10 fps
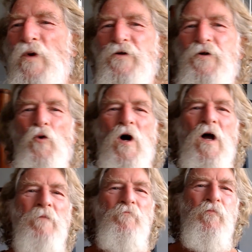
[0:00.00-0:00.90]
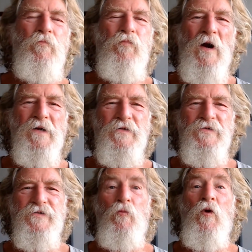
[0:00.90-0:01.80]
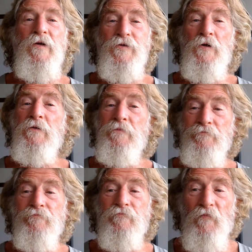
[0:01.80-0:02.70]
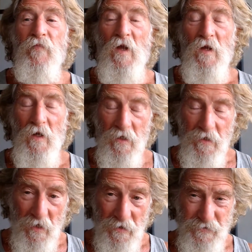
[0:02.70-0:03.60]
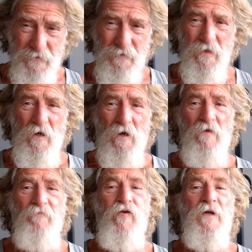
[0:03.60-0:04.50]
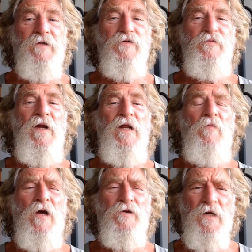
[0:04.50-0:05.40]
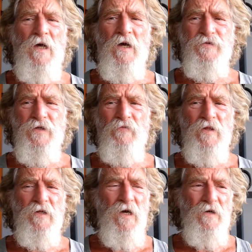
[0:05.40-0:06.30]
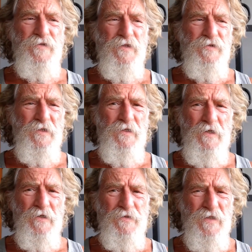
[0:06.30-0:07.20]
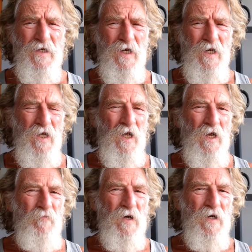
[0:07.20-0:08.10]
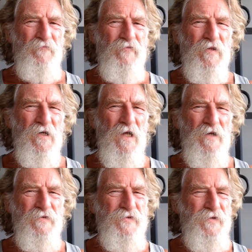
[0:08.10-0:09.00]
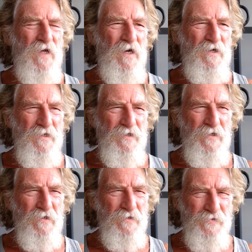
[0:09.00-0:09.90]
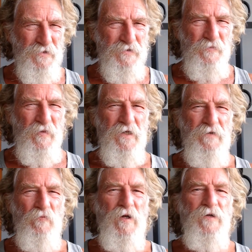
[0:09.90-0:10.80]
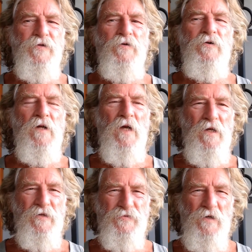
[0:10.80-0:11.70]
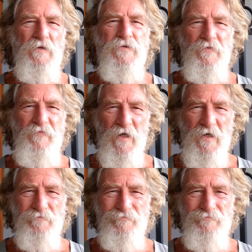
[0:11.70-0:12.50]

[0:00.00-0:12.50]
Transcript: Do I practice Wing Chun? Yes. I have practiced many martial arts over the last 60 years, but for the last 18 years it's been Wing Chun exclusively.